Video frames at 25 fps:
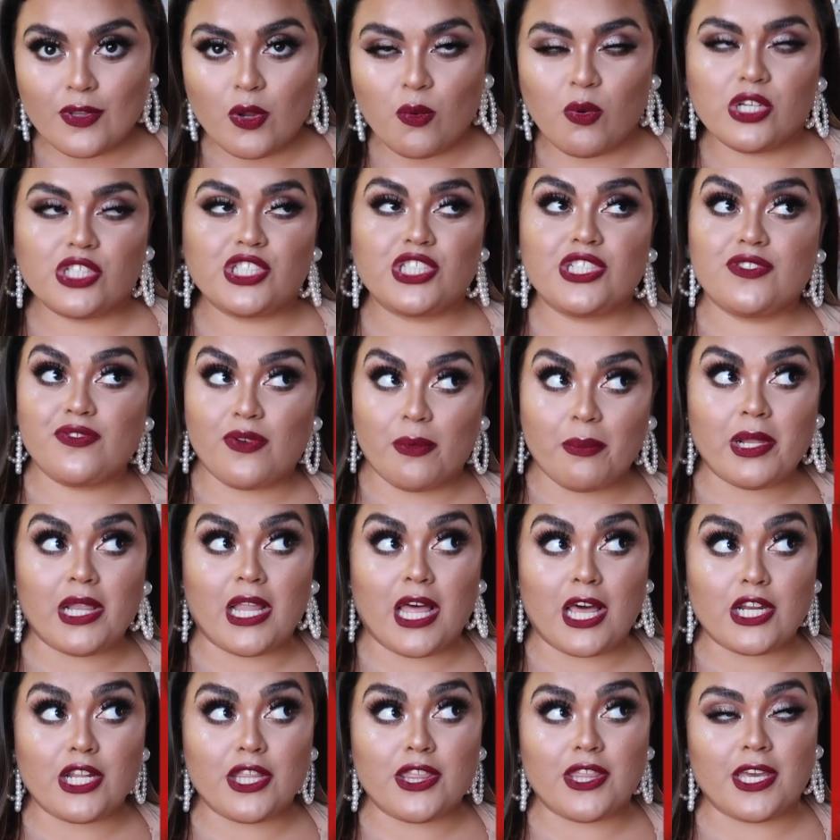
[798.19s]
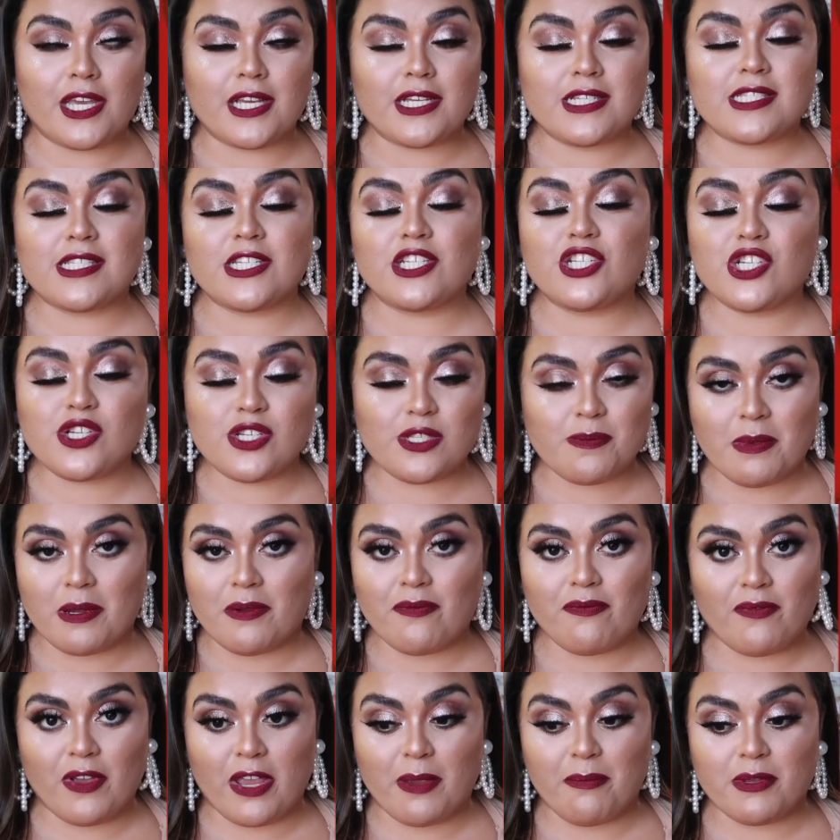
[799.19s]
well she's from a lot of things and she's
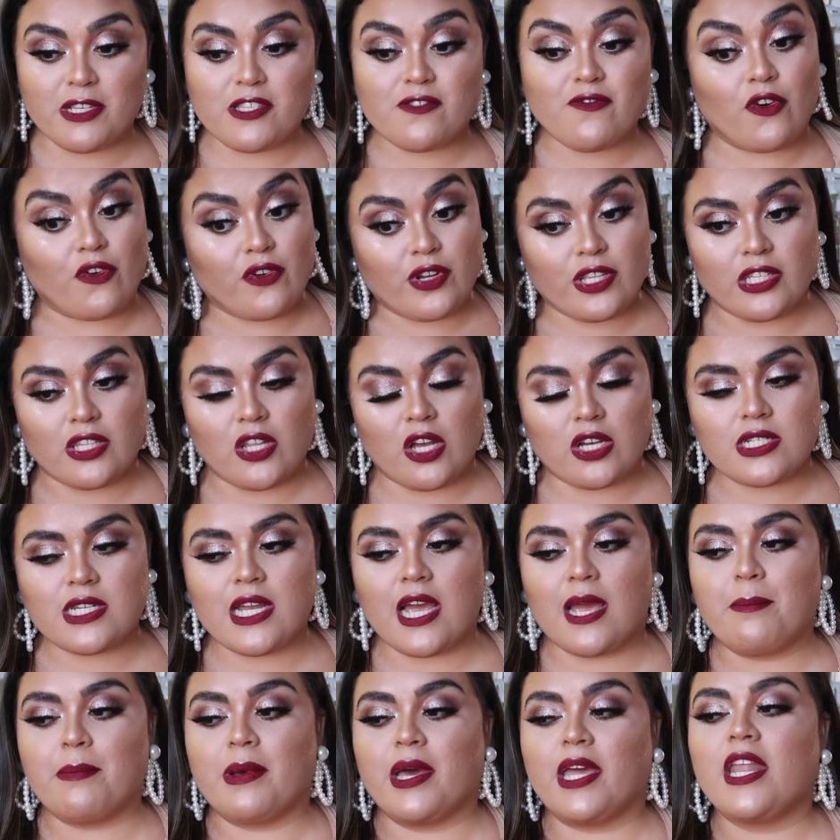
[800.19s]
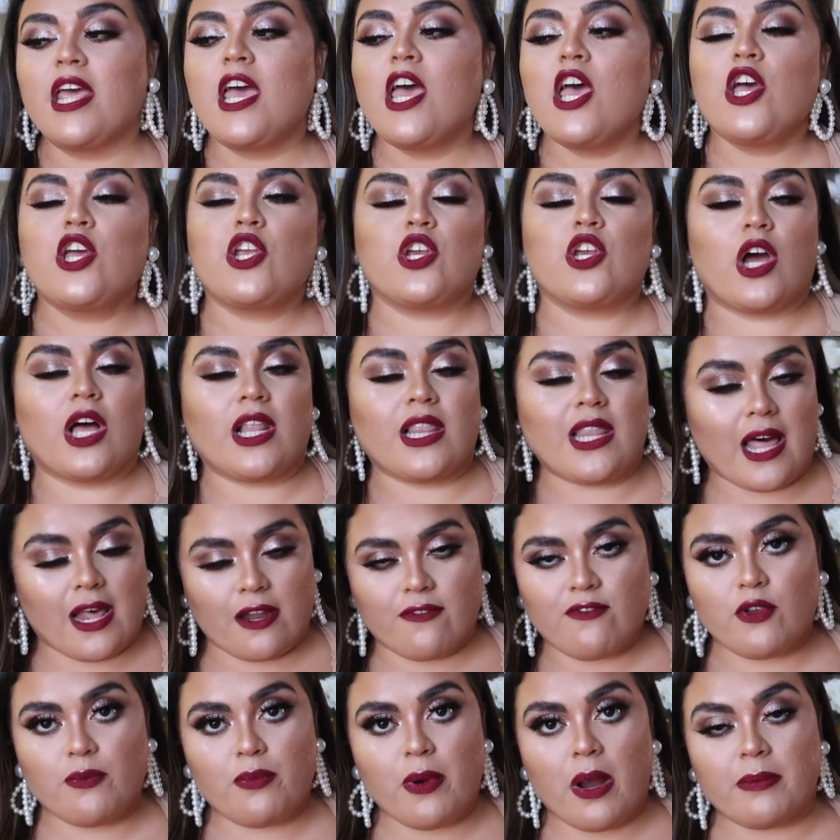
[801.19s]
been famous for a really long time but a
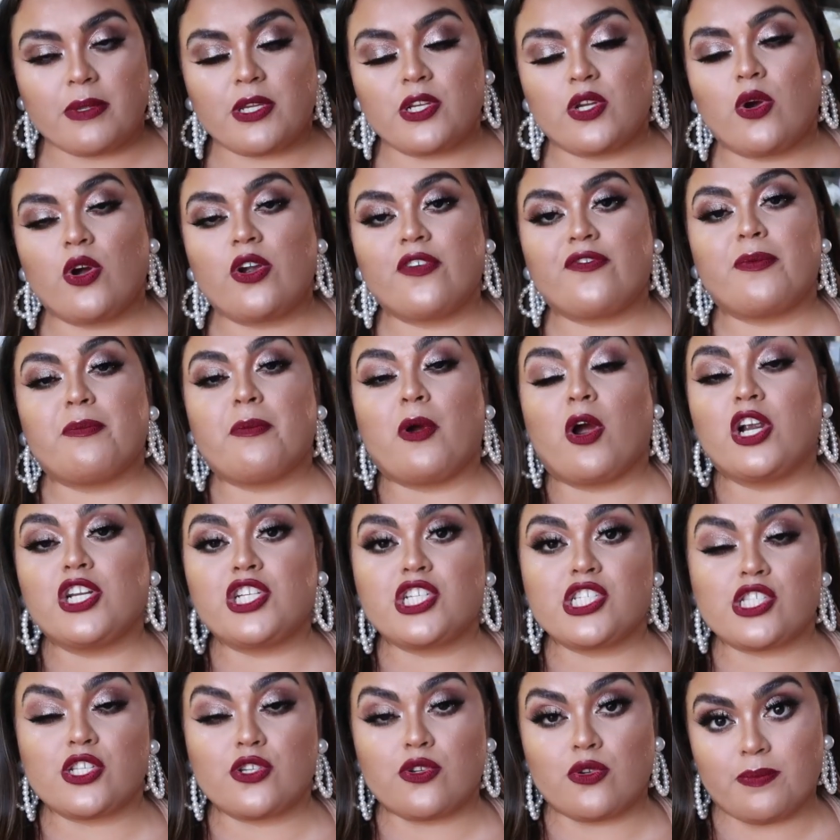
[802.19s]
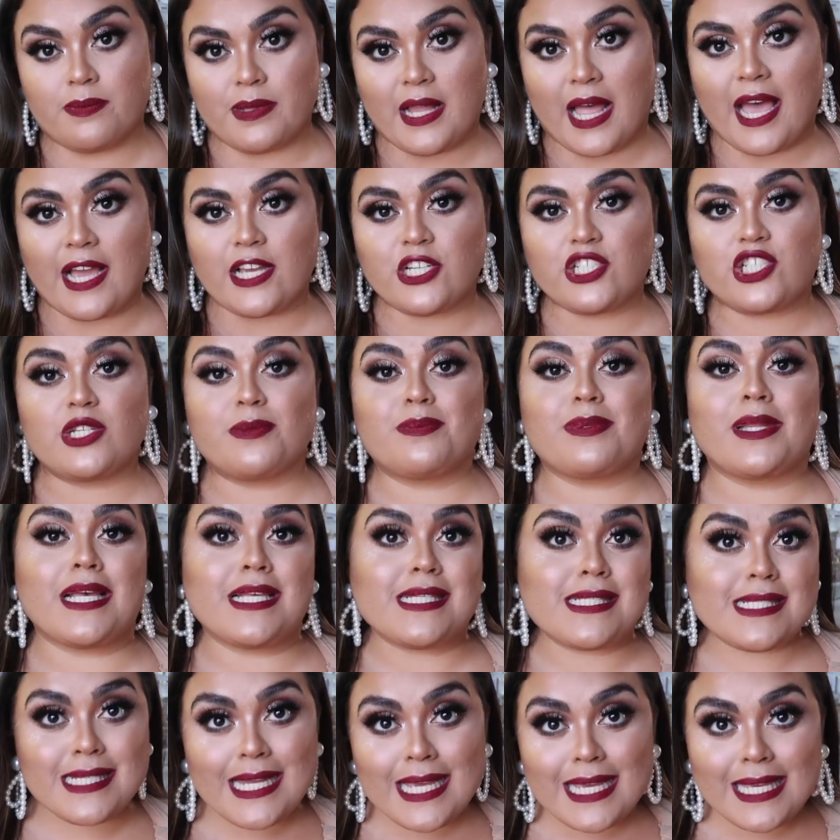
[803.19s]
lot of you probably know her from orange is the new black she
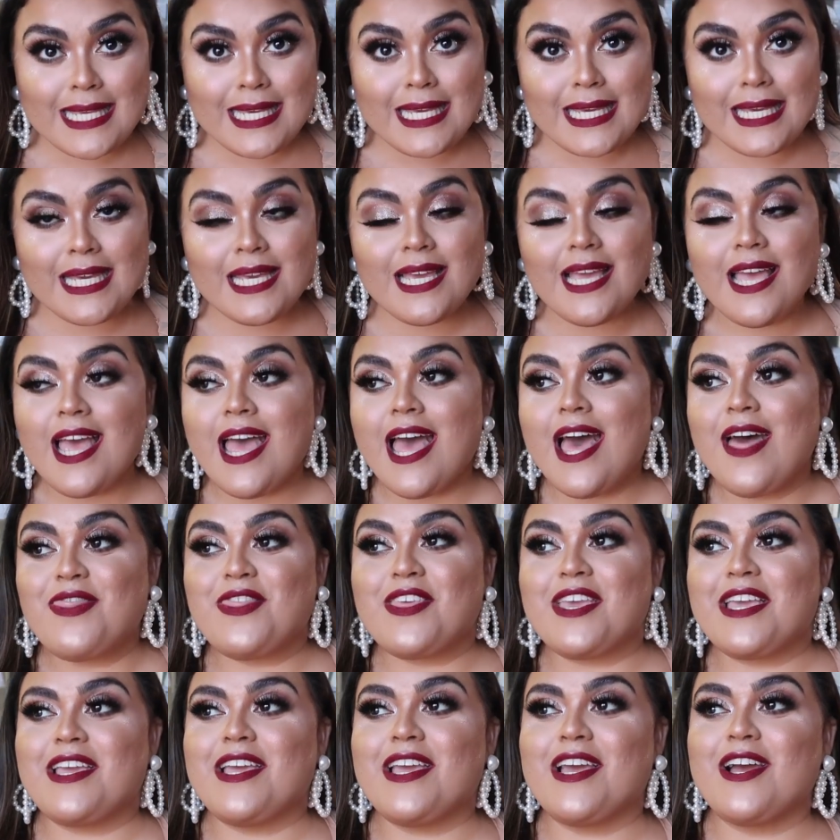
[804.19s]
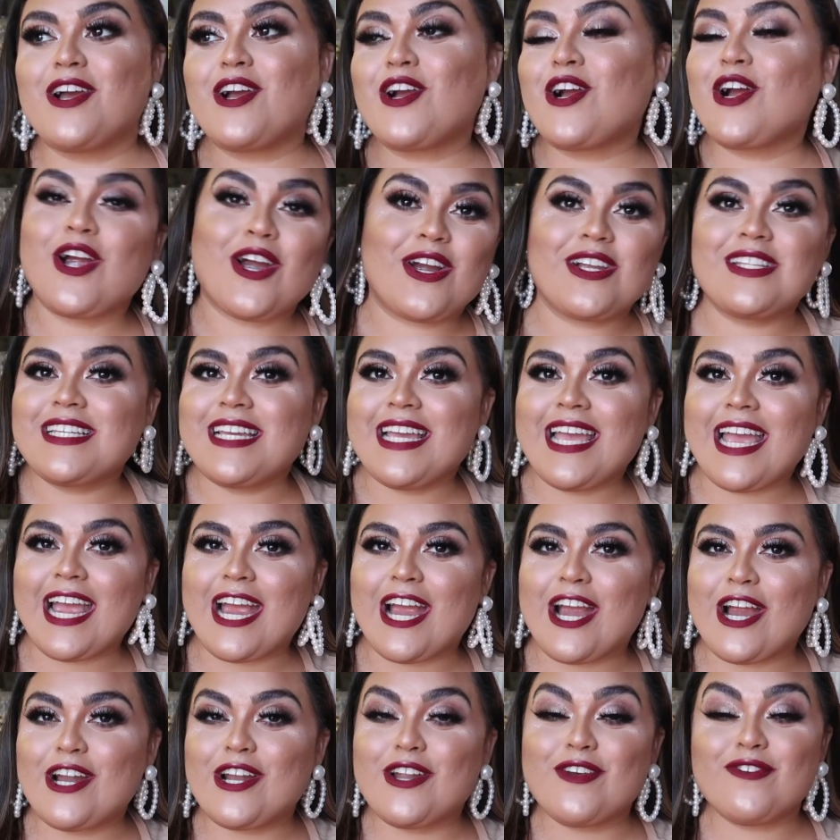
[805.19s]
plays nicky the curly
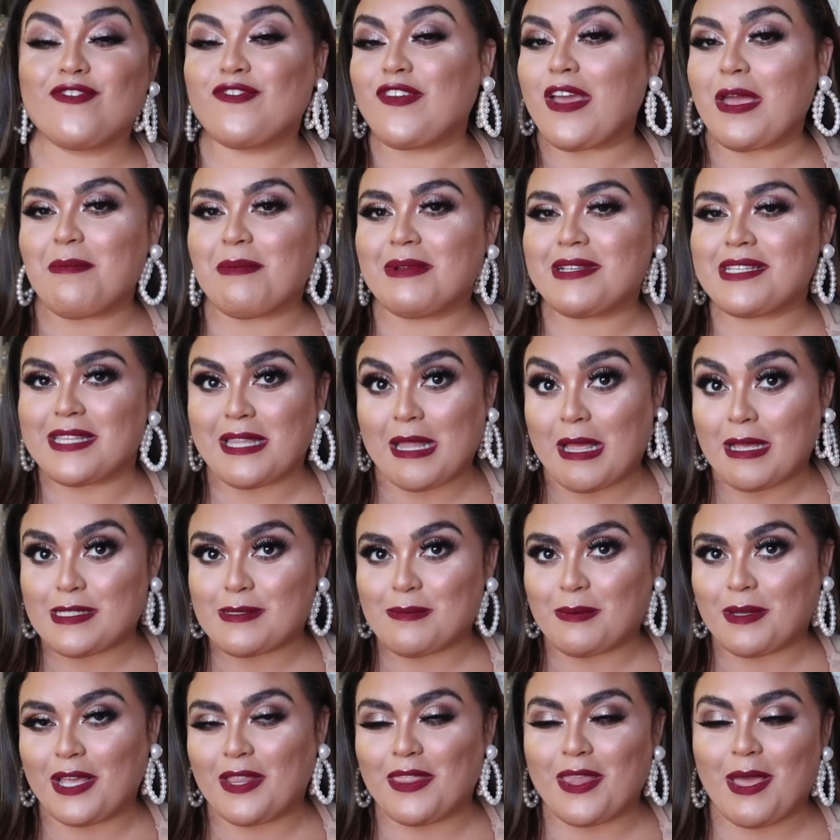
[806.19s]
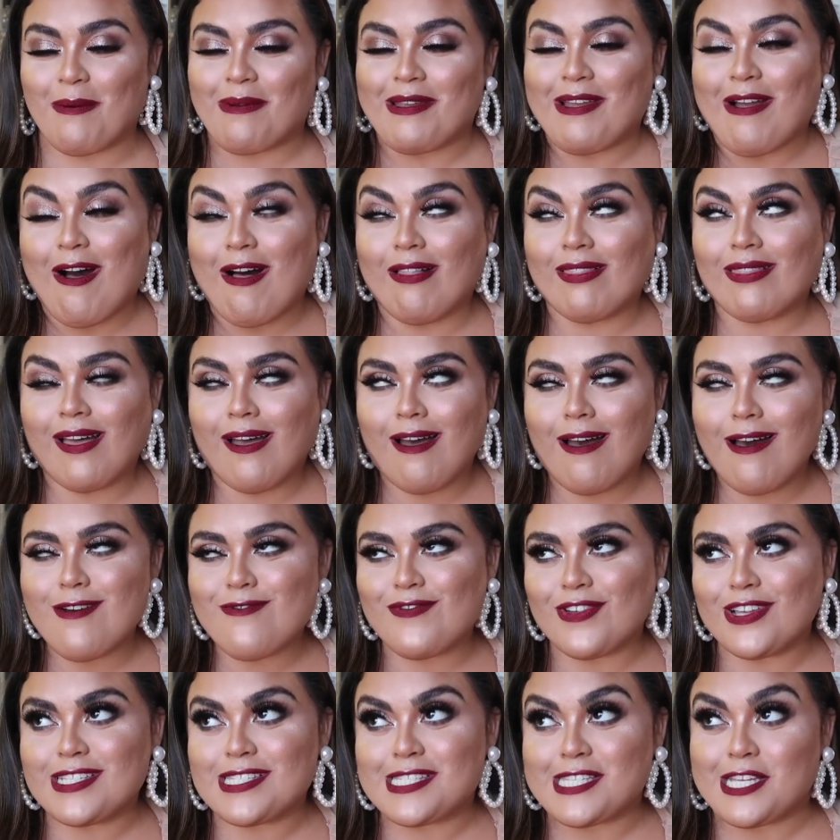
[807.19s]
haired famous lesbian that we all
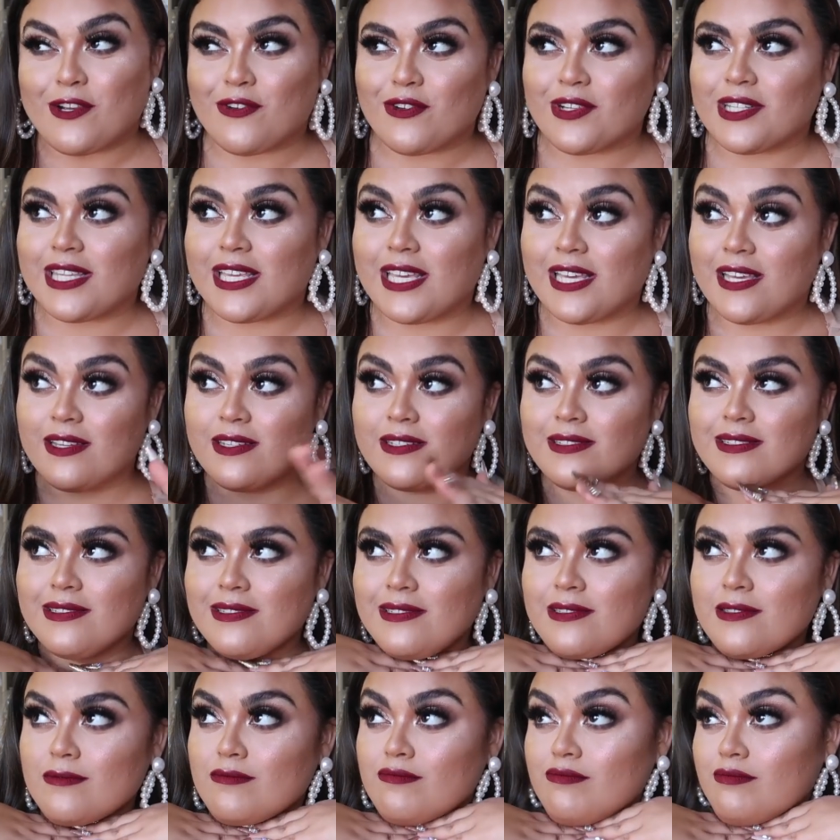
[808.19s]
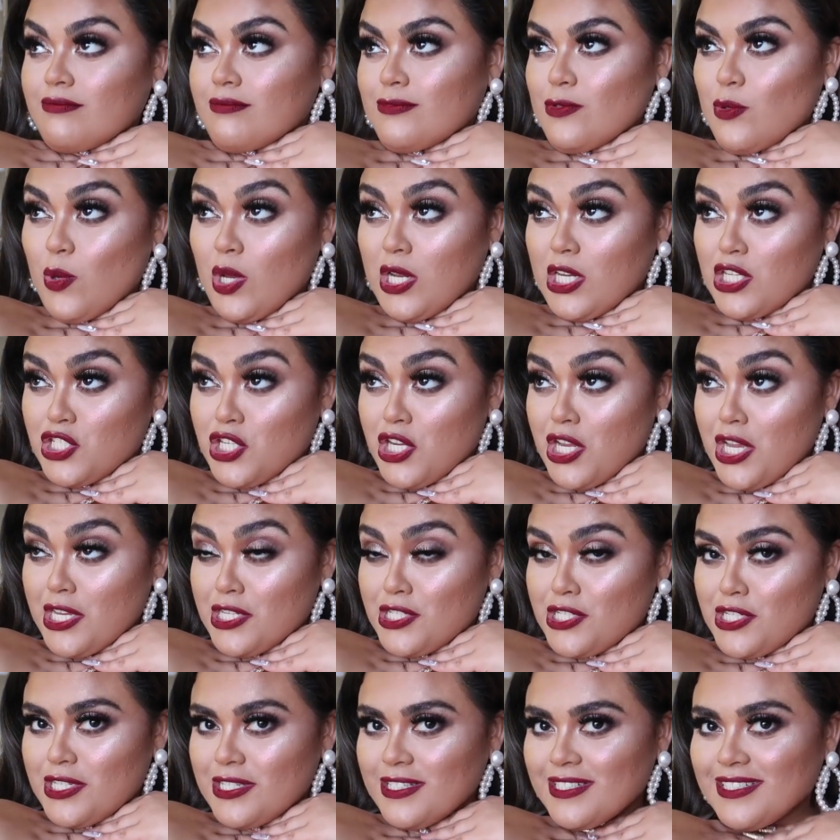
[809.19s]
love and secretly want to
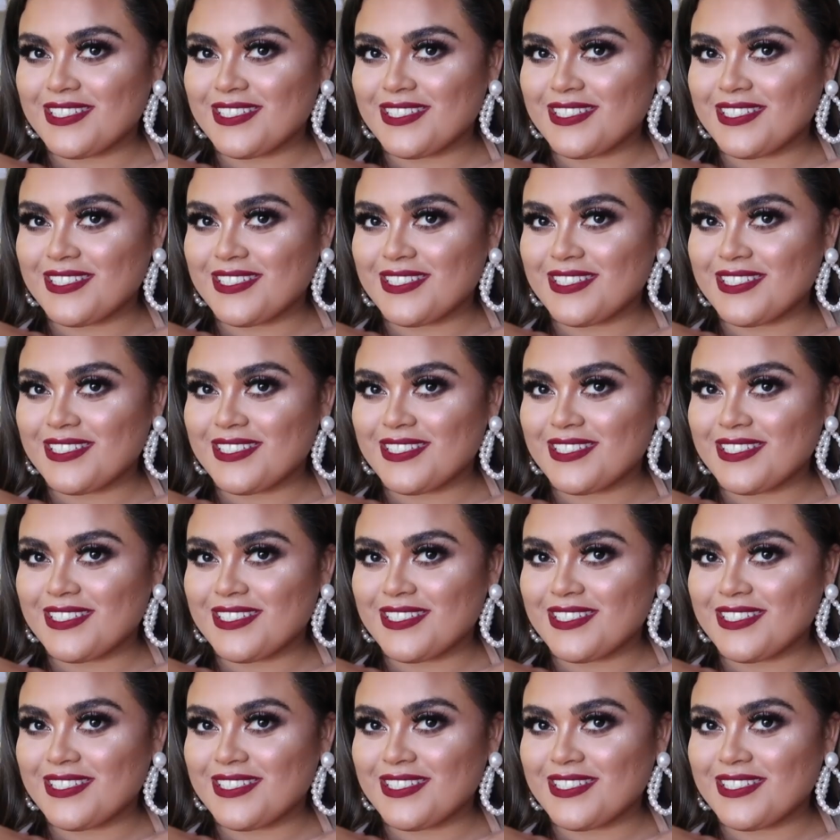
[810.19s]
date.